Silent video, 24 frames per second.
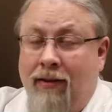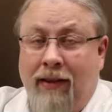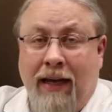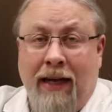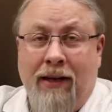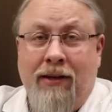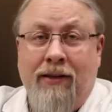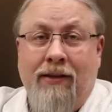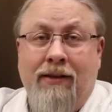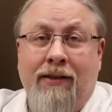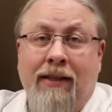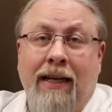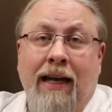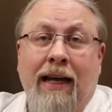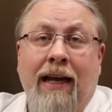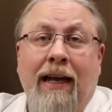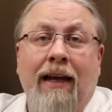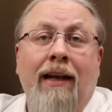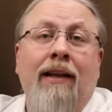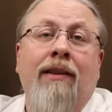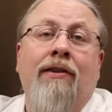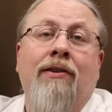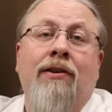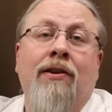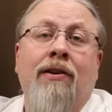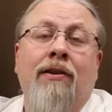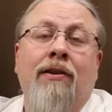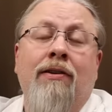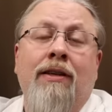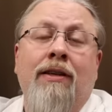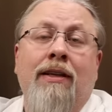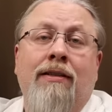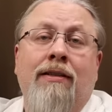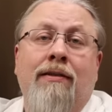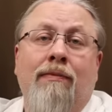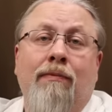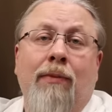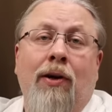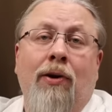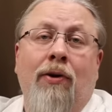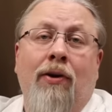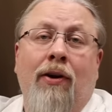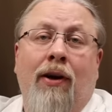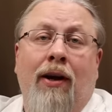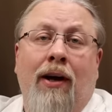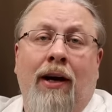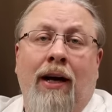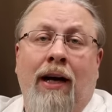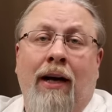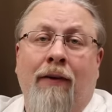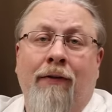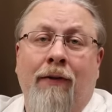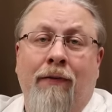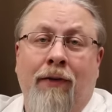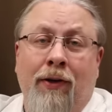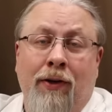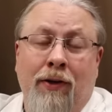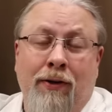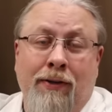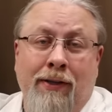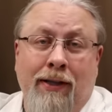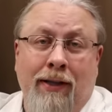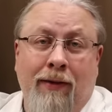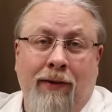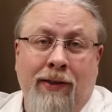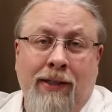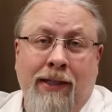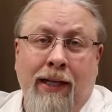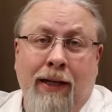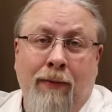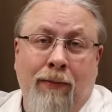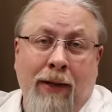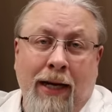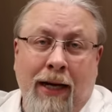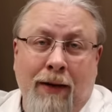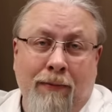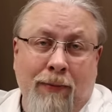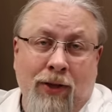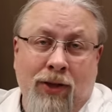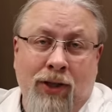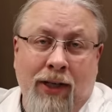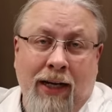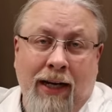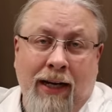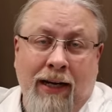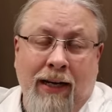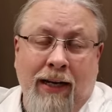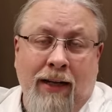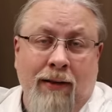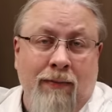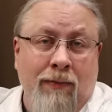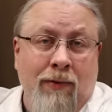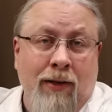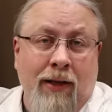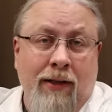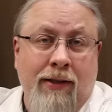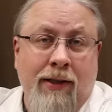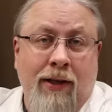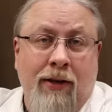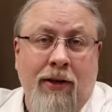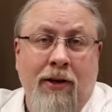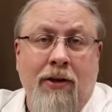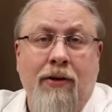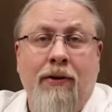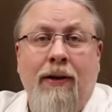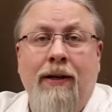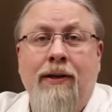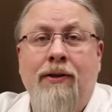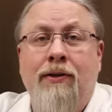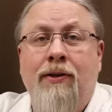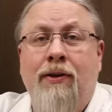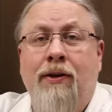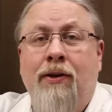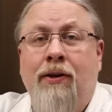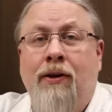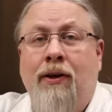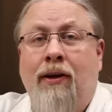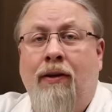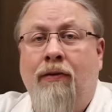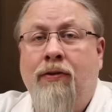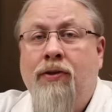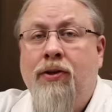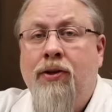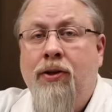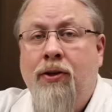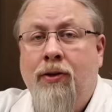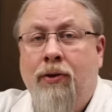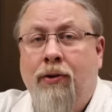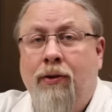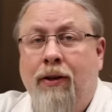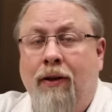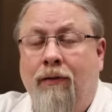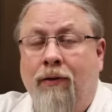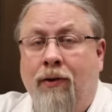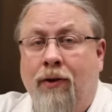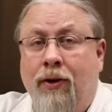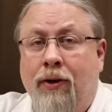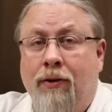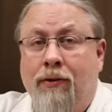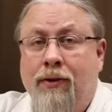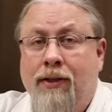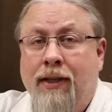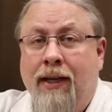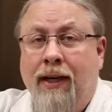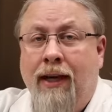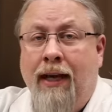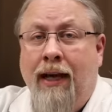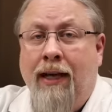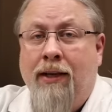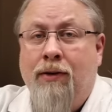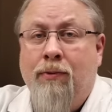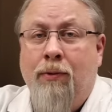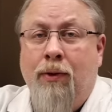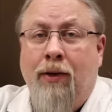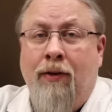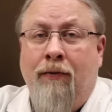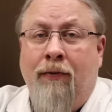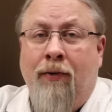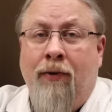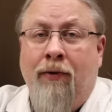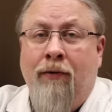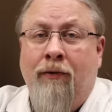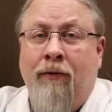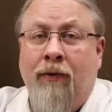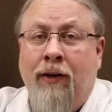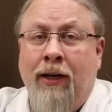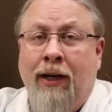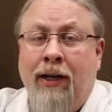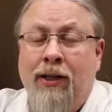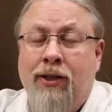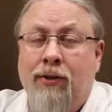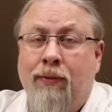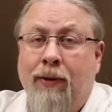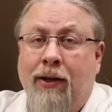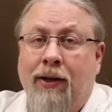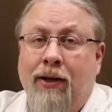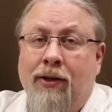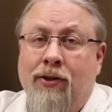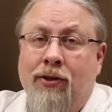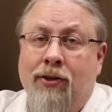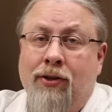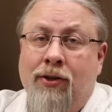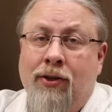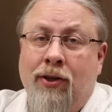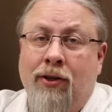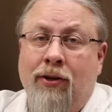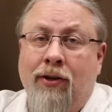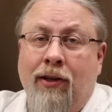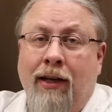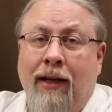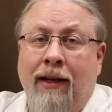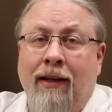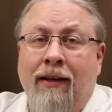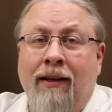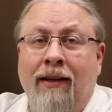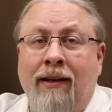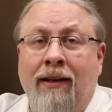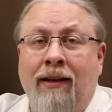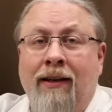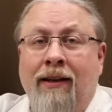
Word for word: they just say turn this mode off if you're using a CPAP machine, and I'm going to tell you go ahead and turn it off too if you're using a 12 volt fridge because you certainly